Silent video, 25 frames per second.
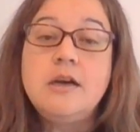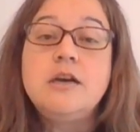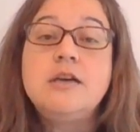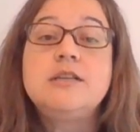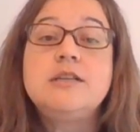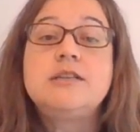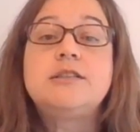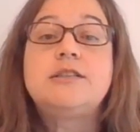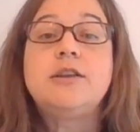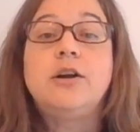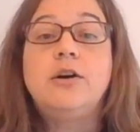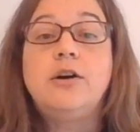
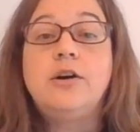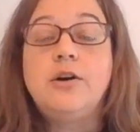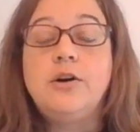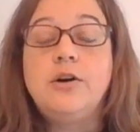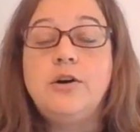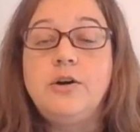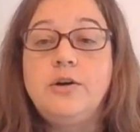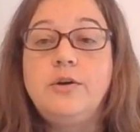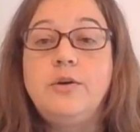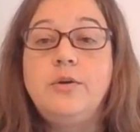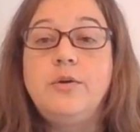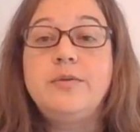Right.
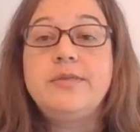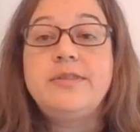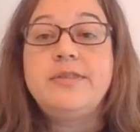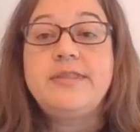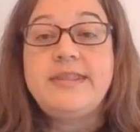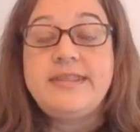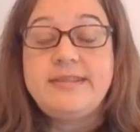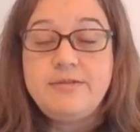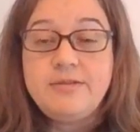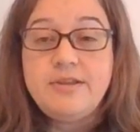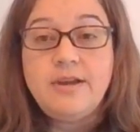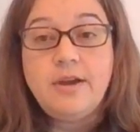So
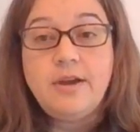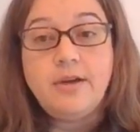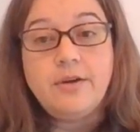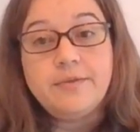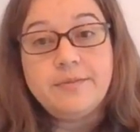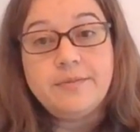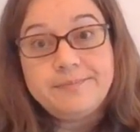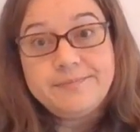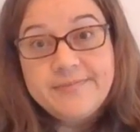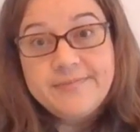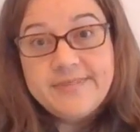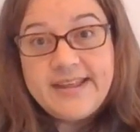
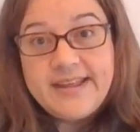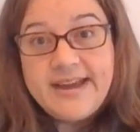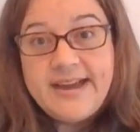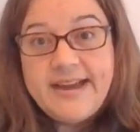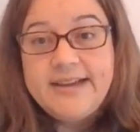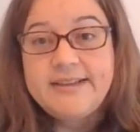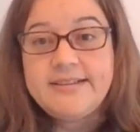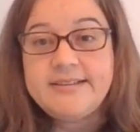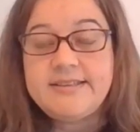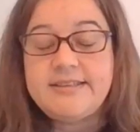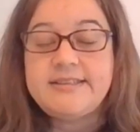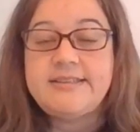
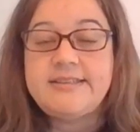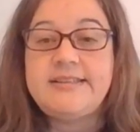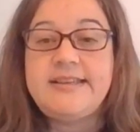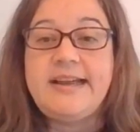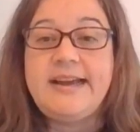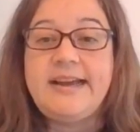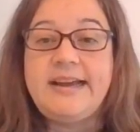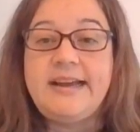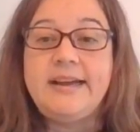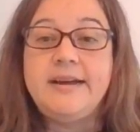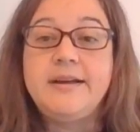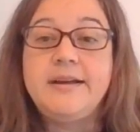that's,
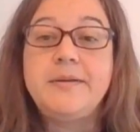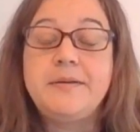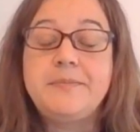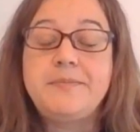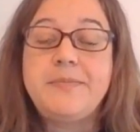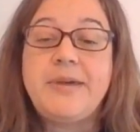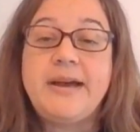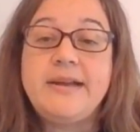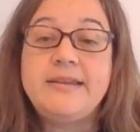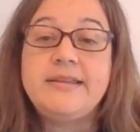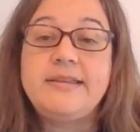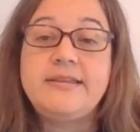
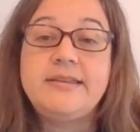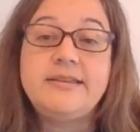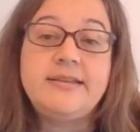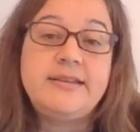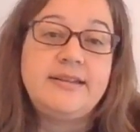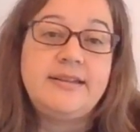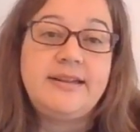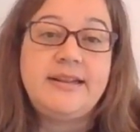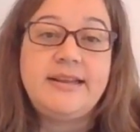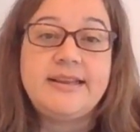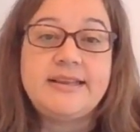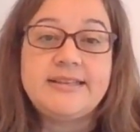but
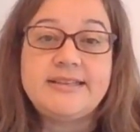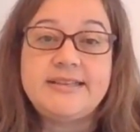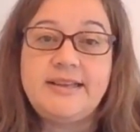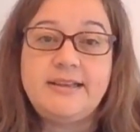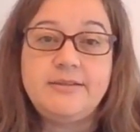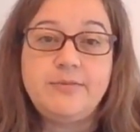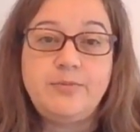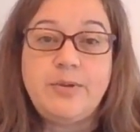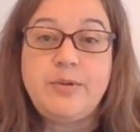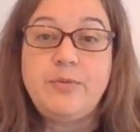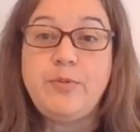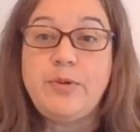like I
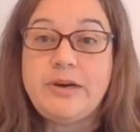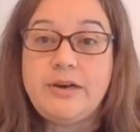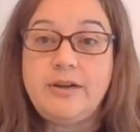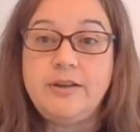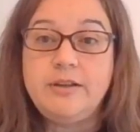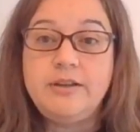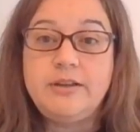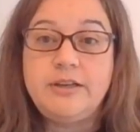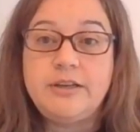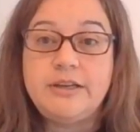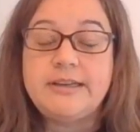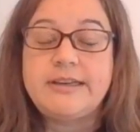said, we
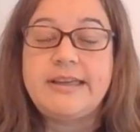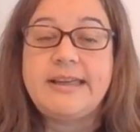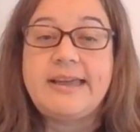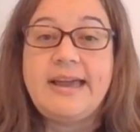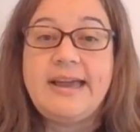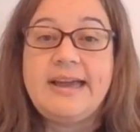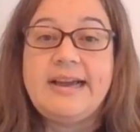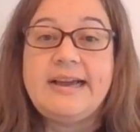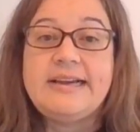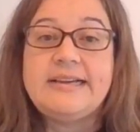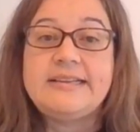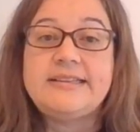will look
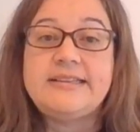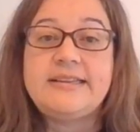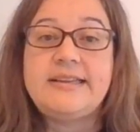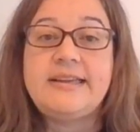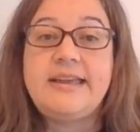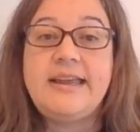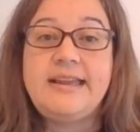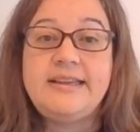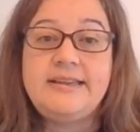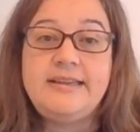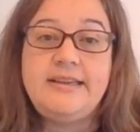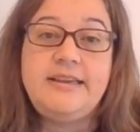at
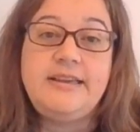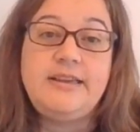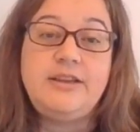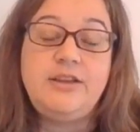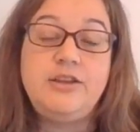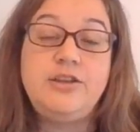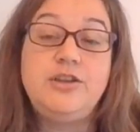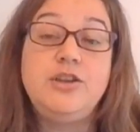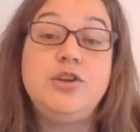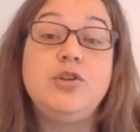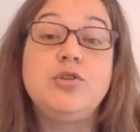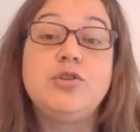any
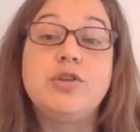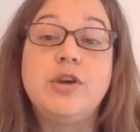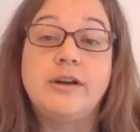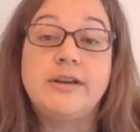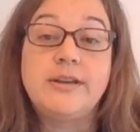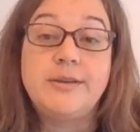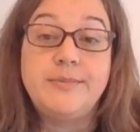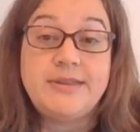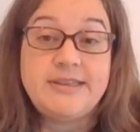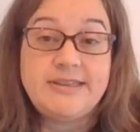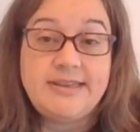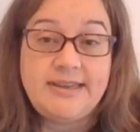new
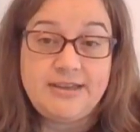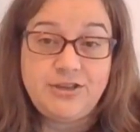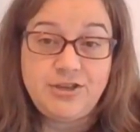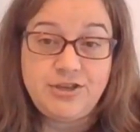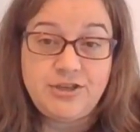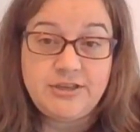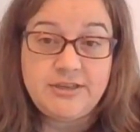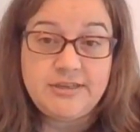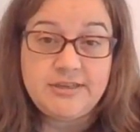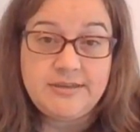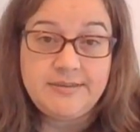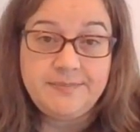
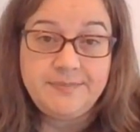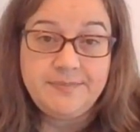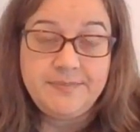documentation.